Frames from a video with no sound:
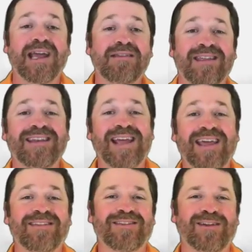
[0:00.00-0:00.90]
It's the
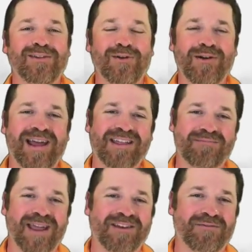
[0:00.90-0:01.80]
day that the Lord has
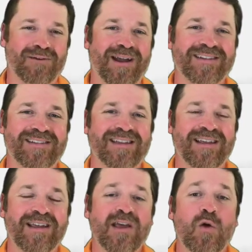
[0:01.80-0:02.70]
made for us.
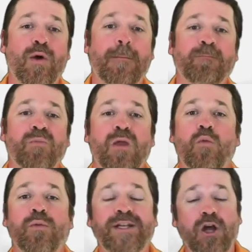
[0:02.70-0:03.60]
Well,
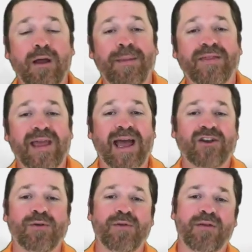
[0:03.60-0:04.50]
when we talk about the
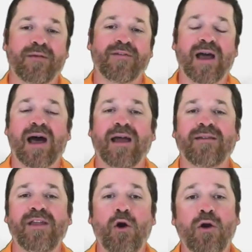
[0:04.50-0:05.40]
attributes of
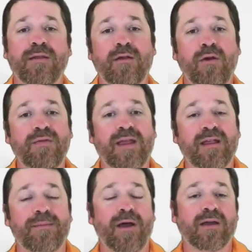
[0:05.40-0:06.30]
God, there are certain
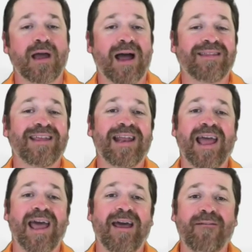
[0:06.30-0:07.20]
things about God that
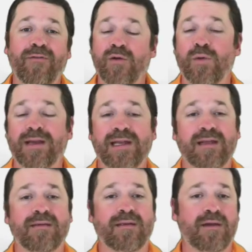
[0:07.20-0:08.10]
everyone
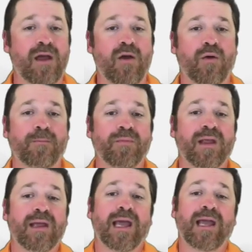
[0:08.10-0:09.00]
needs to know.
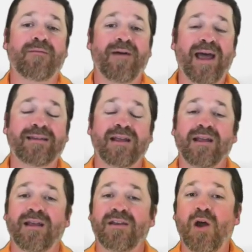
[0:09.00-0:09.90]
In fact,
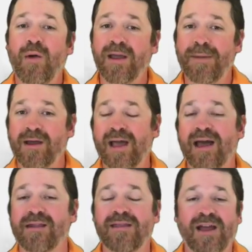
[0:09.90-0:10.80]
knowing about
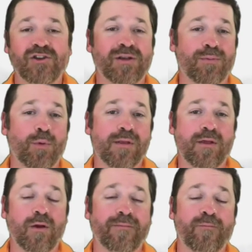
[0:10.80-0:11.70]
God is not just
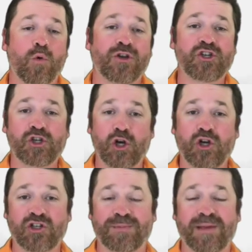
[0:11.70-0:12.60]
reserved for
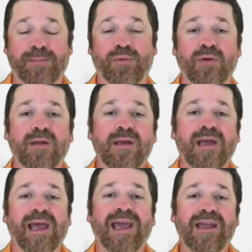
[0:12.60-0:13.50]
church people,
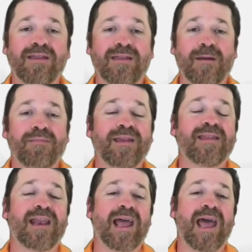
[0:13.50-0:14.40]
it's
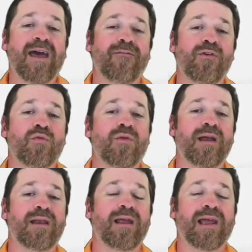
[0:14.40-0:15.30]
something that
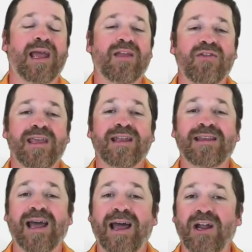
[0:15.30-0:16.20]
everyone in the
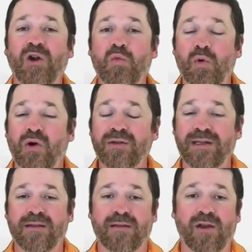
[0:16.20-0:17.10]
entire world
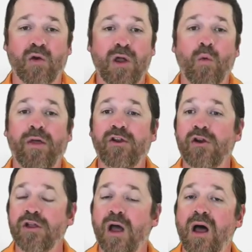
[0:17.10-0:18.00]
needs to know. Whether
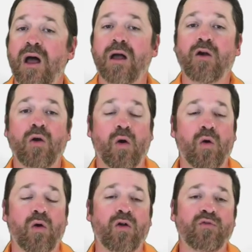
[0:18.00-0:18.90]
you're young or
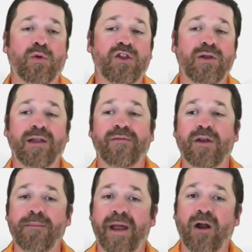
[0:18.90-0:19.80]
old, whether you live in
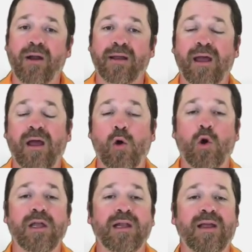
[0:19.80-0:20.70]
America
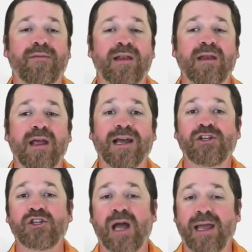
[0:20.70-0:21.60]
or you live in
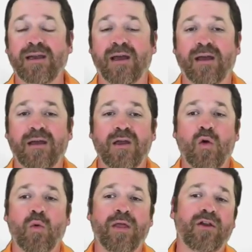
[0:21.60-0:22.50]
China,
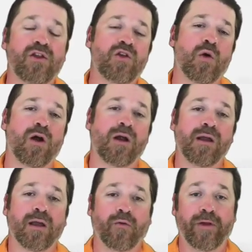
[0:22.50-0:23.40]
whether you
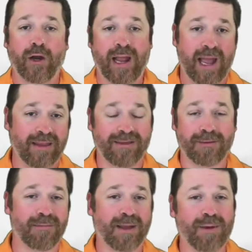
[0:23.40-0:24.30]
are very
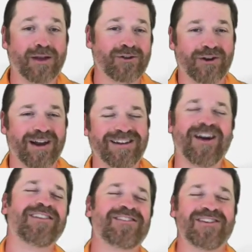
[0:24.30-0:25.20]
handsome like Pastor Eric,
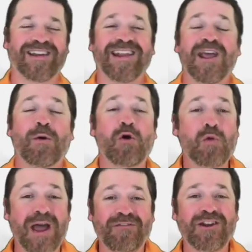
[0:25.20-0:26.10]
no, I'm just joking.
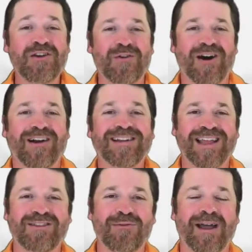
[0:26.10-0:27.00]
Whoever you are,
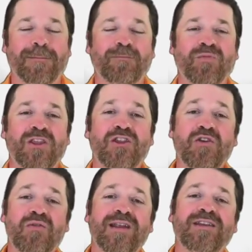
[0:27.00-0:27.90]
guess what?
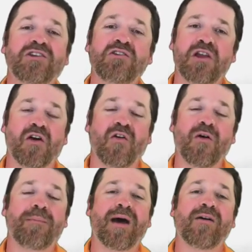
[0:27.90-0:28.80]
you need to know
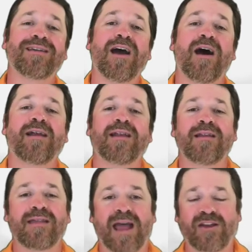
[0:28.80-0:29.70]
about God and
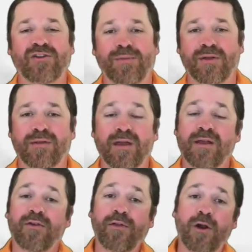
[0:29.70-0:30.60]
his attributes.
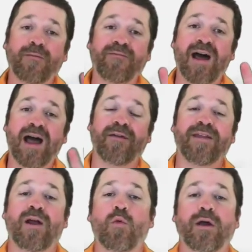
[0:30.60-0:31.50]
So there are five
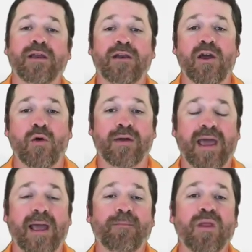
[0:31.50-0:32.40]
that I want you to know,
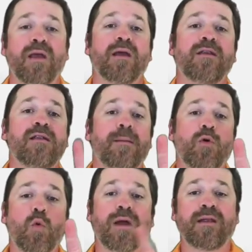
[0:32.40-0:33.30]
okay?
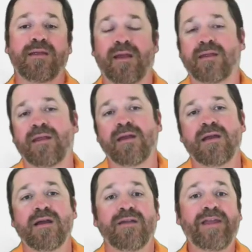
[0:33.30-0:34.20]
Number one is this.
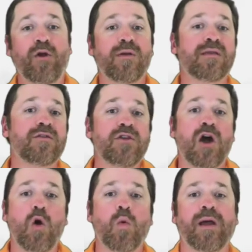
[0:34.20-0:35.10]
There is
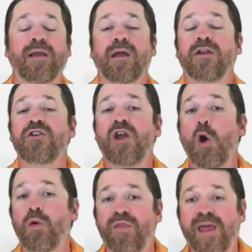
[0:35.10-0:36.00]
no one,
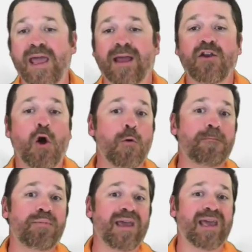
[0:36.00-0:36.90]
no thing, no
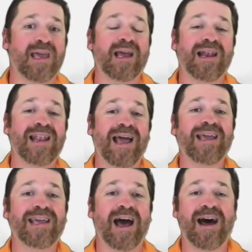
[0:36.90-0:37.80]
being
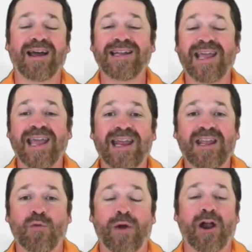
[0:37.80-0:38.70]
like God
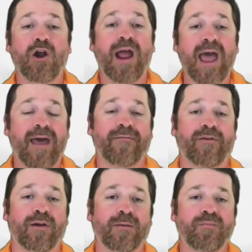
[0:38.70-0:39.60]
anywhere,
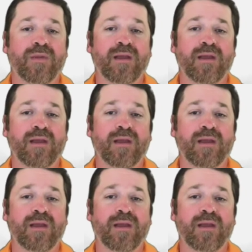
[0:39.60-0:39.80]
ever.